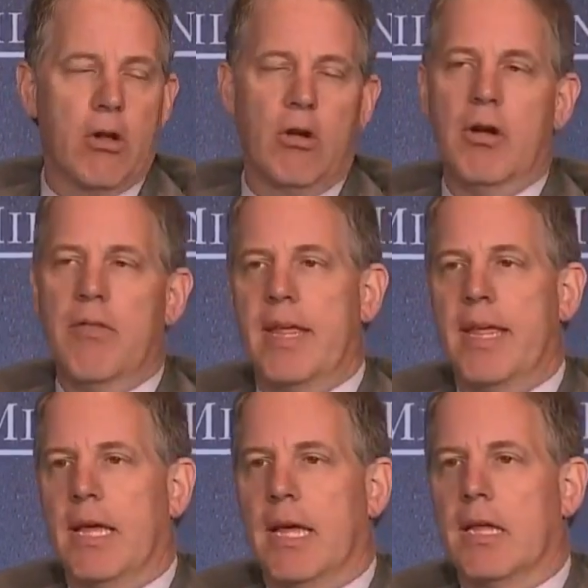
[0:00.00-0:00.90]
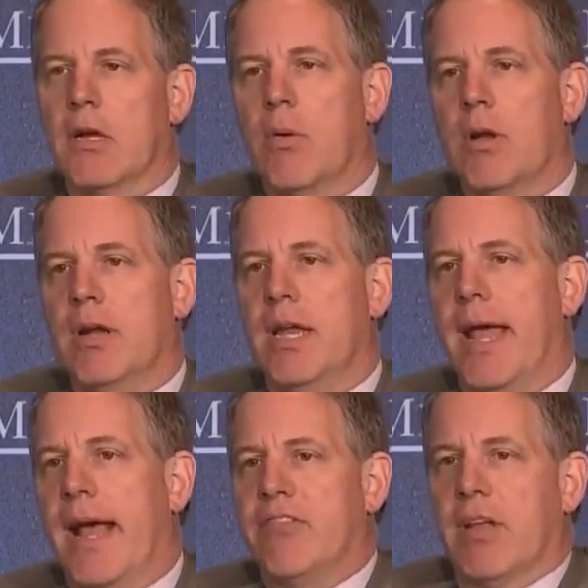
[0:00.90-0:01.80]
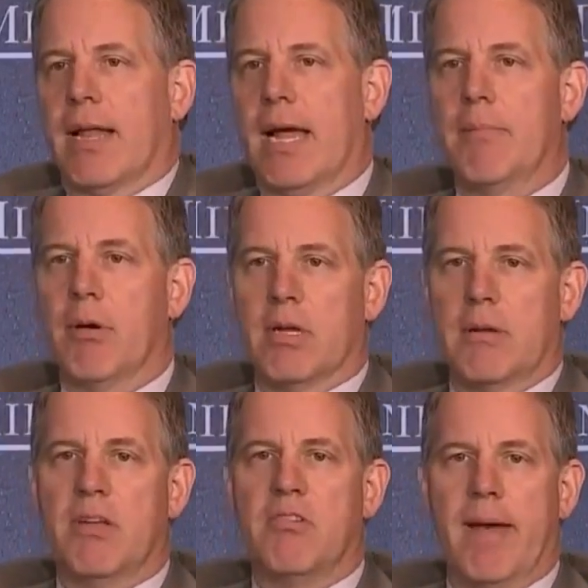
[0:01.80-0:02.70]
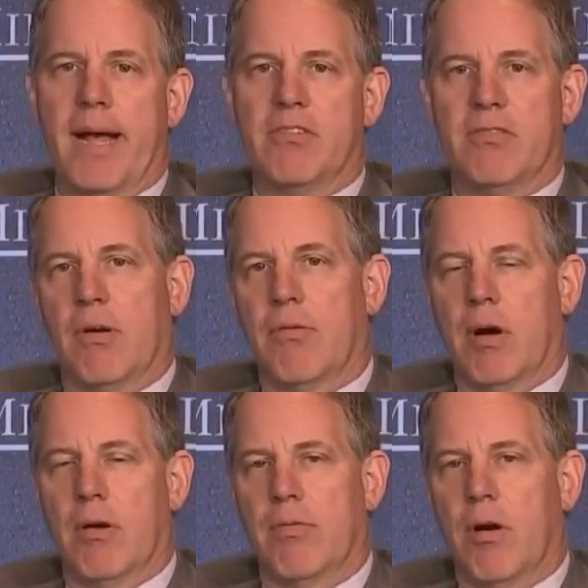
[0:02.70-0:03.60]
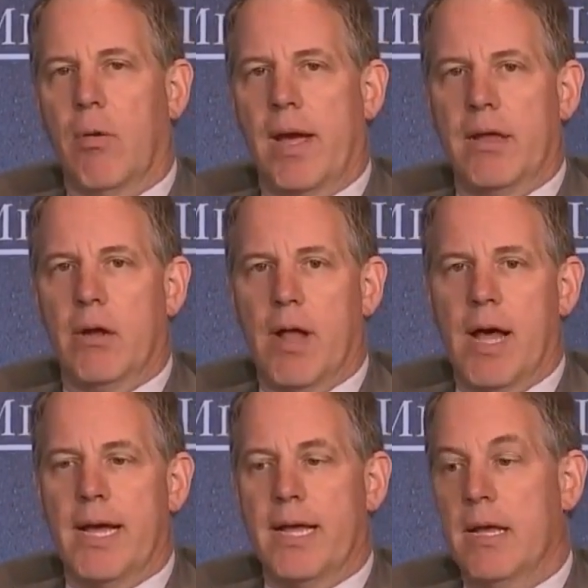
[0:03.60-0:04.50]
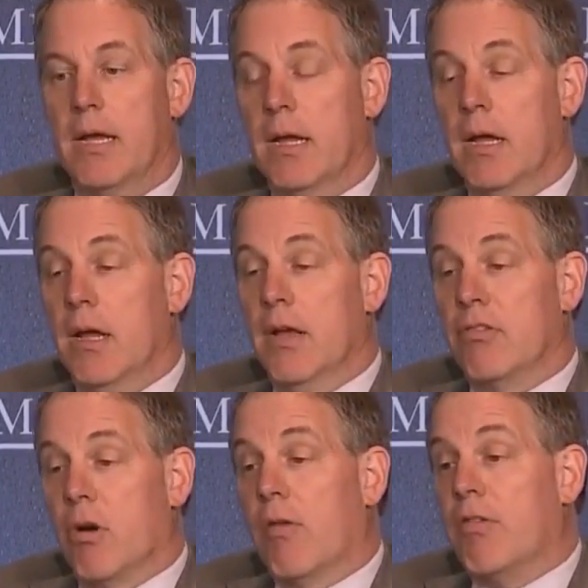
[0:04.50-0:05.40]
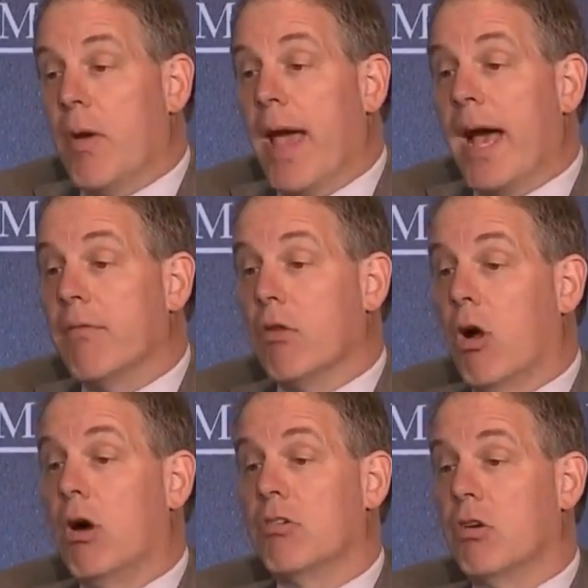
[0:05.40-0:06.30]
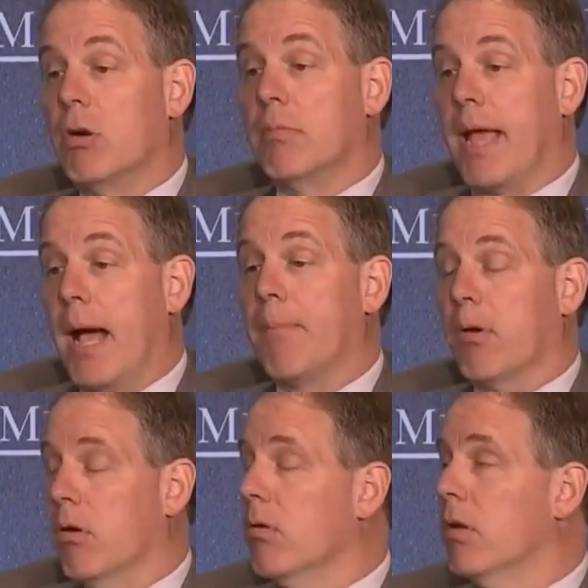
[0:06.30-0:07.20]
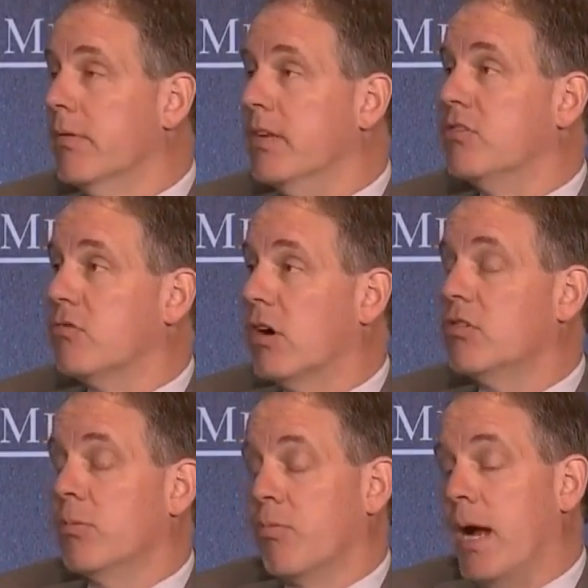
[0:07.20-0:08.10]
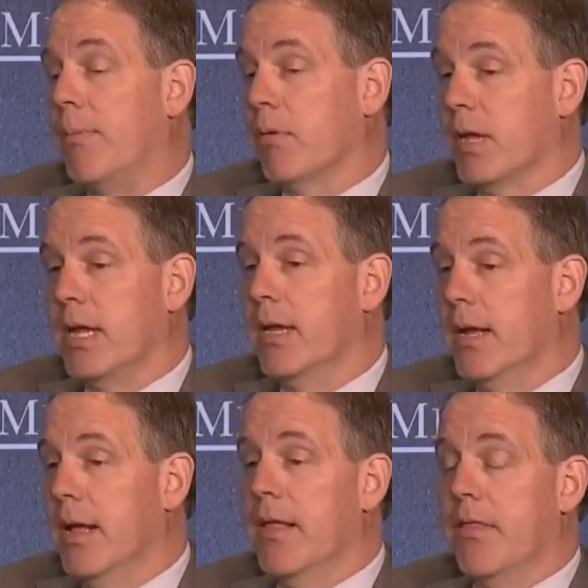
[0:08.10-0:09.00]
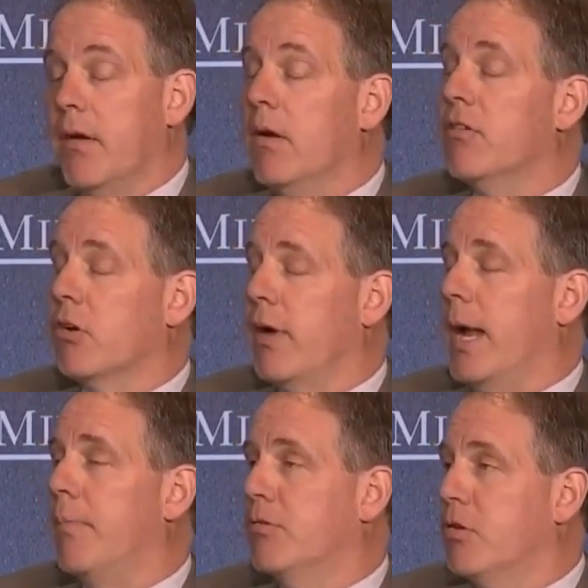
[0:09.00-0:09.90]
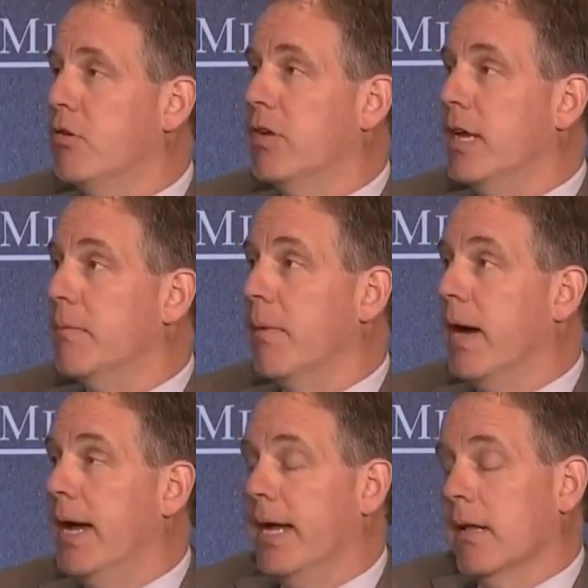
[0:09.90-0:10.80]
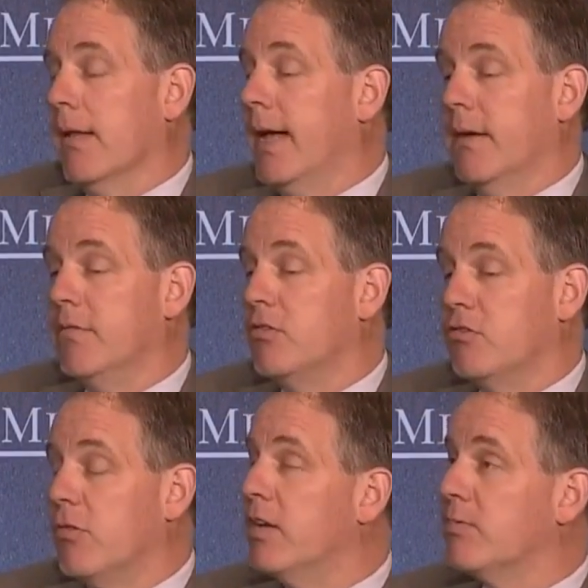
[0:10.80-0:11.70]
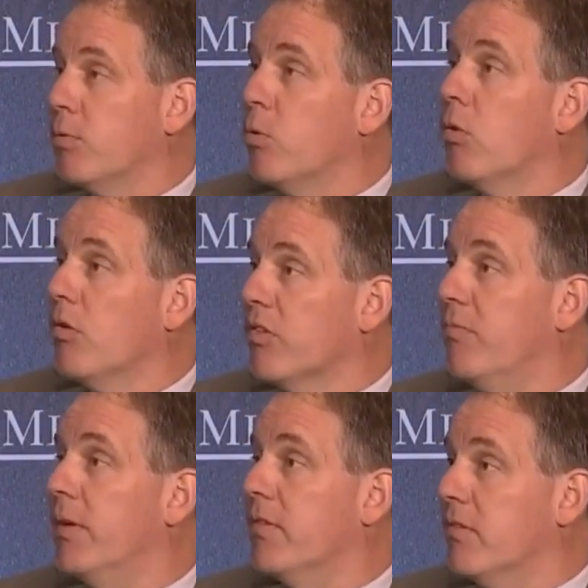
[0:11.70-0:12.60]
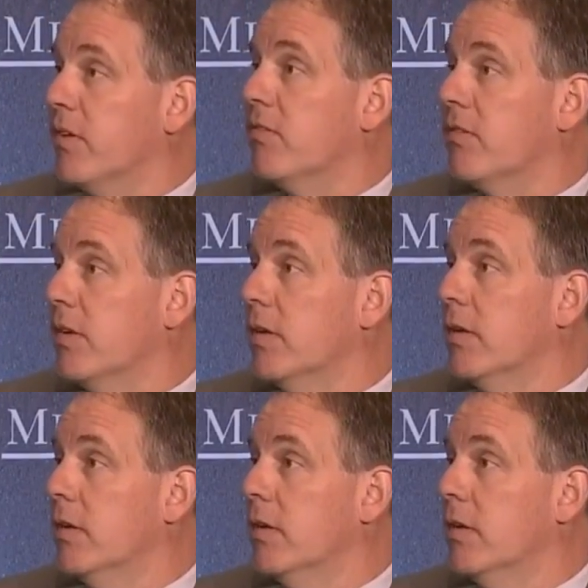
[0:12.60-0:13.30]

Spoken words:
learn the illiquidity asset liability mismatch of 08 and 09. So if you have long-term capital that's structured properly, there is a great opportunity in buying a lot of distressed pools of businesses.